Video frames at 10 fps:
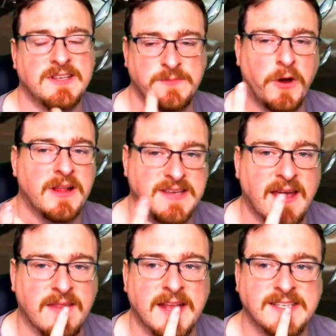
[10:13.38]
a spread
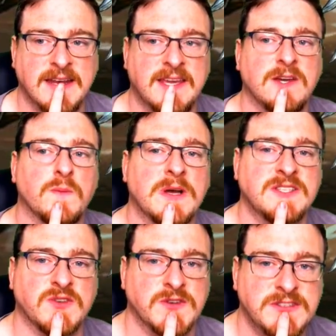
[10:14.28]
attack, and that's going to kill my
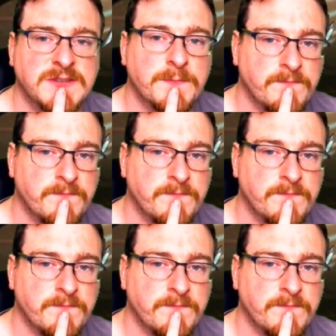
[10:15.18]
Zeus.